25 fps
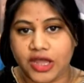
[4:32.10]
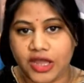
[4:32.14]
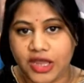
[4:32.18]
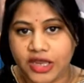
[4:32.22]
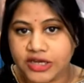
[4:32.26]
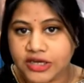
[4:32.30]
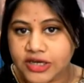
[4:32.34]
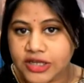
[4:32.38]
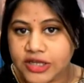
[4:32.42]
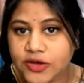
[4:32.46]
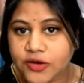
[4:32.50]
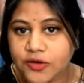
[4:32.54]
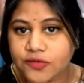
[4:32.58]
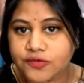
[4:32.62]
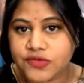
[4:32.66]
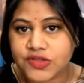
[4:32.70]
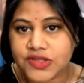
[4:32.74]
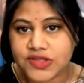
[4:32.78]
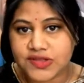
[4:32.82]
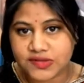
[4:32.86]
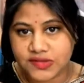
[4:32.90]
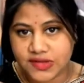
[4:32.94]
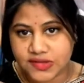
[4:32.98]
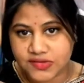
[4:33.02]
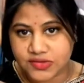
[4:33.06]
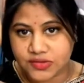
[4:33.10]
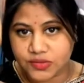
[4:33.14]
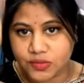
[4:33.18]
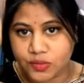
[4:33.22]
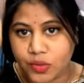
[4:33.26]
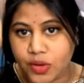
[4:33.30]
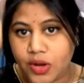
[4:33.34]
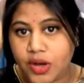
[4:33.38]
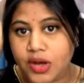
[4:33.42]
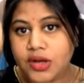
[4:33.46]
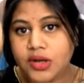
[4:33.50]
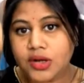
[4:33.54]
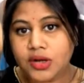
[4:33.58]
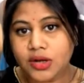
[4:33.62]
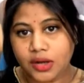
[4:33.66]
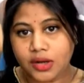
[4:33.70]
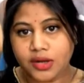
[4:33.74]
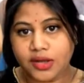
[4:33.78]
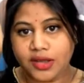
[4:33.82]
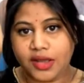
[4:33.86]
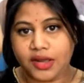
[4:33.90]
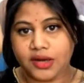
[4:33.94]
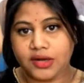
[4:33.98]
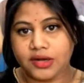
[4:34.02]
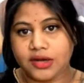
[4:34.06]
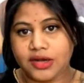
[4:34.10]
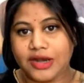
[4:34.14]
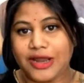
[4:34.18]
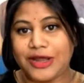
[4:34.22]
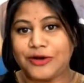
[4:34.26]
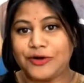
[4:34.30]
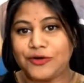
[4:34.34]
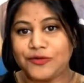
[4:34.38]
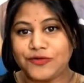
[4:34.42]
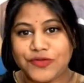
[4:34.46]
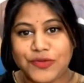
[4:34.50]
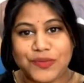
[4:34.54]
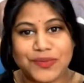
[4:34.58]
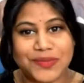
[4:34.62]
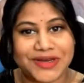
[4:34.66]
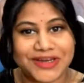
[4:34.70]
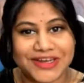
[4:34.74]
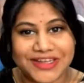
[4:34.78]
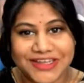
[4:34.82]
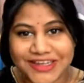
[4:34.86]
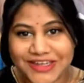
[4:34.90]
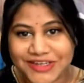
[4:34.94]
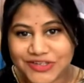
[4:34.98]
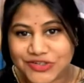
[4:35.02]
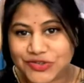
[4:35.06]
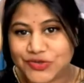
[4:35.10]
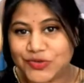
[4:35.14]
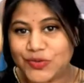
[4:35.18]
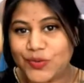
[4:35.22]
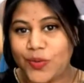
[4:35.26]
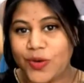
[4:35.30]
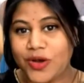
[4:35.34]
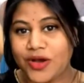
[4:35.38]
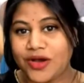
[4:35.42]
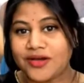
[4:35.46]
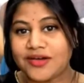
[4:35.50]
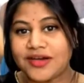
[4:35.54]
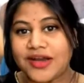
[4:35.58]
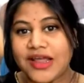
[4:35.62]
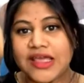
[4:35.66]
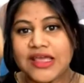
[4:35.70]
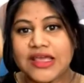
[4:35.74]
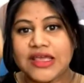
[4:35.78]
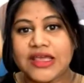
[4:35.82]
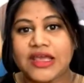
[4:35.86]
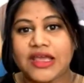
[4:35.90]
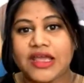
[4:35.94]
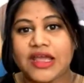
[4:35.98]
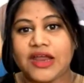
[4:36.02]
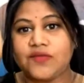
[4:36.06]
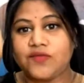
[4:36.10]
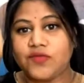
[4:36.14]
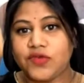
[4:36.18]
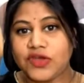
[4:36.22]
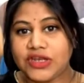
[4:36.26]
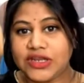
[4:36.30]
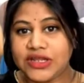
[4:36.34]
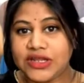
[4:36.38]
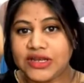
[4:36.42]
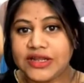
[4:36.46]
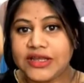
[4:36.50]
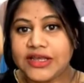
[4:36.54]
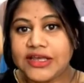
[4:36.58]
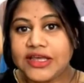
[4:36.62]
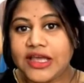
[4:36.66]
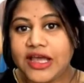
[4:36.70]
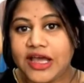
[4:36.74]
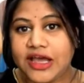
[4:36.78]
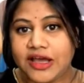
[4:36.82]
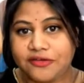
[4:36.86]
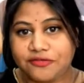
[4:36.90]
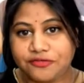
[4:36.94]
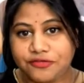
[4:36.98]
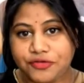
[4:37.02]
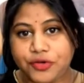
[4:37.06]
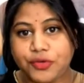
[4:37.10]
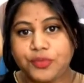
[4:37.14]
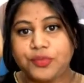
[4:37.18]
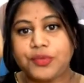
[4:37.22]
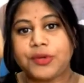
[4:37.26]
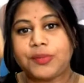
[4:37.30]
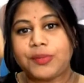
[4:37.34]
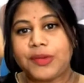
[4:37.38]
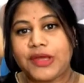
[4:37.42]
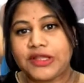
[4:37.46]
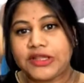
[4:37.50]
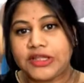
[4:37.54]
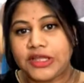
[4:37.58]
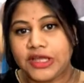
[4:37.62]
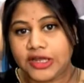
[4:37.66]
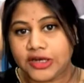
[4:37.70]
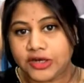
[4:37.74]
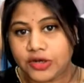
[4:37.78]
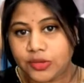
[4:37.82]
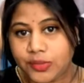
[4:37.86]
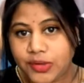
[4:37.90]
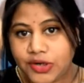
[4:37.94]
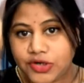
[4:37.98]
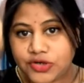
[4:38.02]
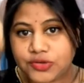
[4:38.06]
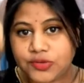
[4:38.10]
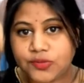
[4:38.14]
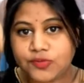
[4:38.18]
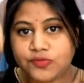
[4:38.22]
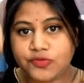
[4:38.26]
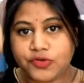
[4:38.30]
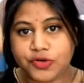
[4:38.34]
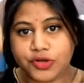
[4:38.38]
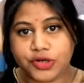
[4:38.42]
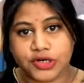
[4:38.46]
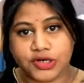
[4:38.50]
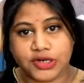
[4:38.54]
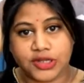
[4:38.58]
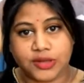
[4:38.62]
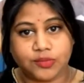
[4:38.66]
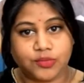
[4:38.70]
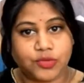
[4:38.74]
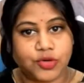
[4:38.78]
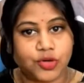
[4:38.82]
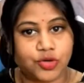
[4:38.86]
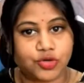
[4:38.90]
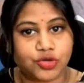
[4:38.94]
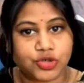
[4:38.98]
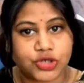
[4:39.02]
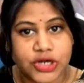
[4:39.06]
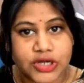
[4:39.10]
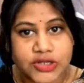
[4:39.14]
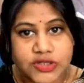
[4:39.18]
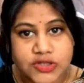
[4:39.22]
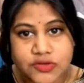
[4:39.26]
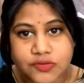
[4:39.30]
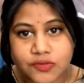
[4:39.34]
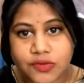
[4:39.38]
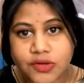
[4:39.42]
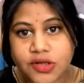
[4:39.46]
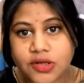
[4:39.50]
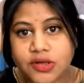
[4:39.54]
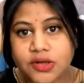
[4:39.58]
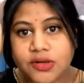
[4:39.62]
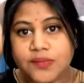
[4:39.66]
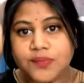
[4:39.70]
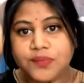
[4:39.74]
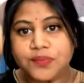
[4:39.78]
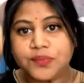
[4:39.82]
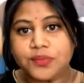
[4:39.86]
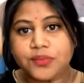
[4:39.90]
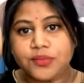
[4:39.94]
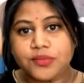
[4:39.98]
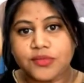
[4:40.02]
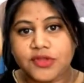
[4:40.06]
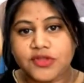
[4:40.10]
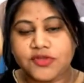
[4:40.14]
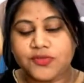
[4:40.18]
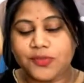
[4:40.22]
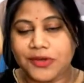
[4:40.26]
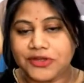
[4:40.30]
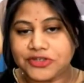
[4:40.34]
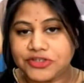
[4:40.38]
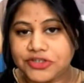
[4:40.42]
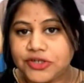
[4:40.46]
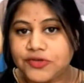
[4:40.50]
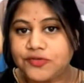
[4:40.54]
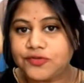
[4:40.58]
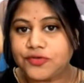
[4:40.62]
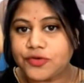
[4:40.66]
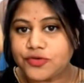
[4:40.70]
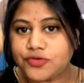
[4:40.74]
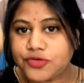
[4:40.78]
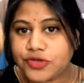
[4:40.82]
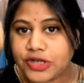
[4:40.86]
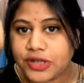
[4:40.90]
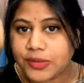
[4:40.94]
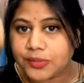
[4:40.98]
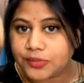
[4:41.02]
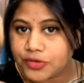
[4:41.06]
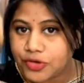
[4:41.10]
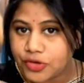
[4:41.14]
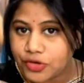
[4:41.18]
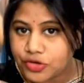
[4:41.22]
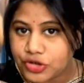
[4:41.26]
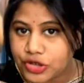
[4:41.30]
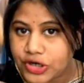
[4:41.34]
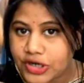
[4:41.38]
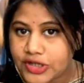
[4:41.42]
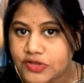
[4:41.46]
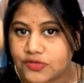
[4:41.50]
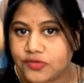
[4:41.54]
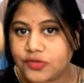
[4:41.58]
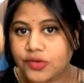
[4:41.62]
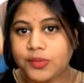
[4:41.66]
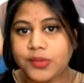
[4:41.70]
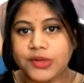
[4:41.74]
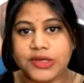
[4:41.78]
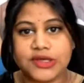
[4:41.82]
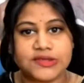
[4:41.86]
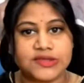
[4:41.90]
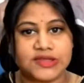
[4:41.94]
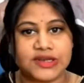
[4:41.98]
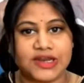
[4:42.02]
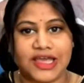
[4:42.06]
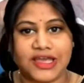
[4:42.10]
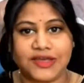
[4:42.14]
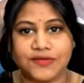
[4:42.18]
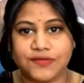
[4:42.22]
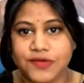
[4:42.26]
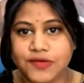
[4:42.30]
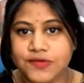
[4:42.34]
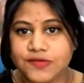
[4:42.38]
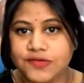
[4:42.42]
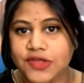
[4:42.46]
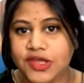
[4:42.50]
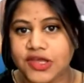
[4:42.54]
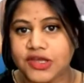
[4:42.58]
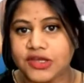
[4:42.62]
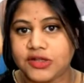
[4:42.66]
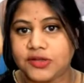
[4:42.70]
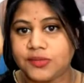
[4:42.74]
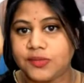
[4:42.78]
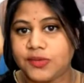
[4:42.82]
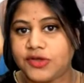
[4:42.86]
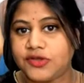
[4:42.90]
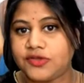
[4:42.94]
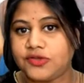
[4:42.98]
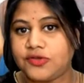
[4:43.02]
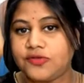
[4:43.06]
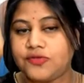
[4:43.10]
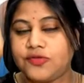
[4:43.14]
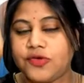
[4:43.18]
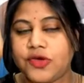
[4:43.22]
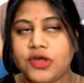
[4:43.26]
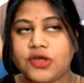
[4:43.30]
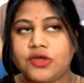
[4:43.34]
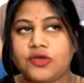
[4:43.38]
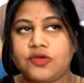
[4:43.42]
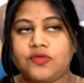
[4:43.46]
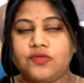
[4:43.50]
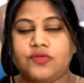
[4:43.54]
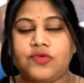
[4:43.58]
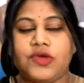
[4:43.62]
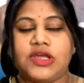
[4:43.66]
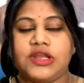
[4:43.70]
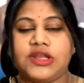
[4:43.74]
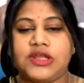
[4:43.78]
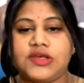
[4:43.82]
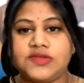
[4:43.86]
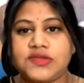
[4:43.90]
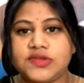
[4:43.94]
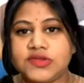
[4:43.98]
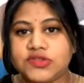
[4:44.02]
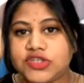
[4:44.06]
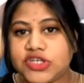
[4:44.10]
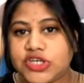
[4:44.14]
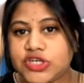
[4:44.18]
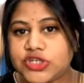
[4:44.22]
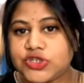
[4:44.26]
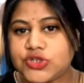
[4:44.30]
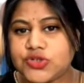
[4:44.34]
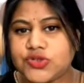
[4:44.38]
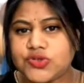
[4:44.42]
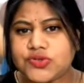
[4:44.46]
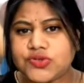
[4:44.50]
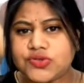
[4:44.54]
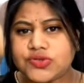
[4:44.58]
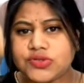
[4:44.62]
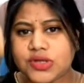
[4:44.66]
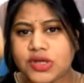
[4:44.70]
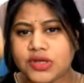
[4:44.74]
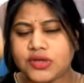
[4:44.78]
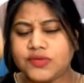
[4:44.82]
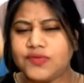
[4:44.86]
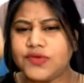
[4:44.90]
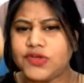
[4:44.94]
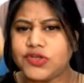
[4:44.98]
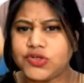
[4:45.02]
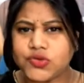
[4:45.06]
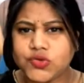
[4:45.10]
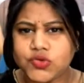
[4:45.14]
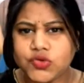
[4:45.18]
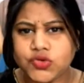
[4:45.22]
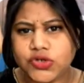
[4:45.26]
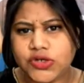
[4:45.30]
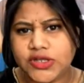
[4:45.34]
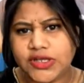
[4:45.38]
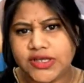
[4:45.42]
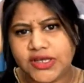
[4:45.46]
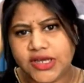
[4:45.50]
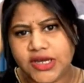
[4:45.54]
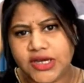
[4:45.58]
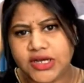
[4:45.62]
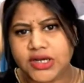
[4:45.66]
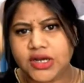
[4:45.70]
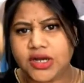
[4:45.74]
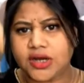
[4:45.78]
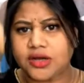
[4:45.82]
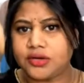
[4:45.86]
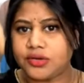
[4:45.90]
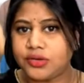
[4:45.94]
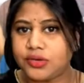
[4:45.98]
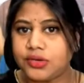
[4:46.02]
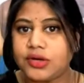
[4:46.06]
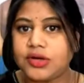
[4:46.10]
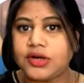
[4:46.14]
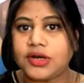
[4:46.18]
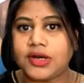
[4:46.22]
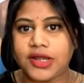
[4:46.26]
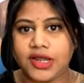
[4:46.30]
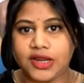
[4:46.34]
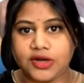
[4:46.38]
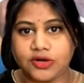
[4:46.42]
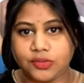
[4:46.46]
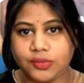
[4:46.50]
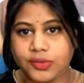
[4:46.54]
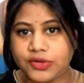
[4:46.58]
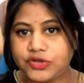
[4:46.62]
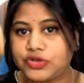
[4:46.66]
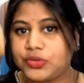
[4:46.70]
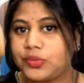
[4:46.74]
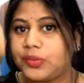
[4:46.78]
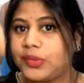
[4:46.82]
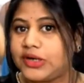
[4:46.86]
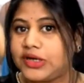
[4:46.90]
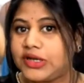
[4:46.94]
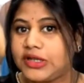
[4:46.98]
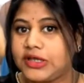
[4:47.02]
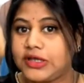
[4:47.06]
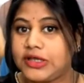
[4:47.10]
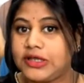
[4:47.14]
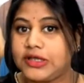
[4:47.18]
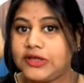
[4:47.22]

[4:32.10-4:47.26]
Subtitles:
any of these doesn't work and none of the medication worked, and we really have to prepare the endometrium for an embryo transfer, especially frozen embryo transfer, because in IVF cycle, because of various injections, we usually get a good endometrium, but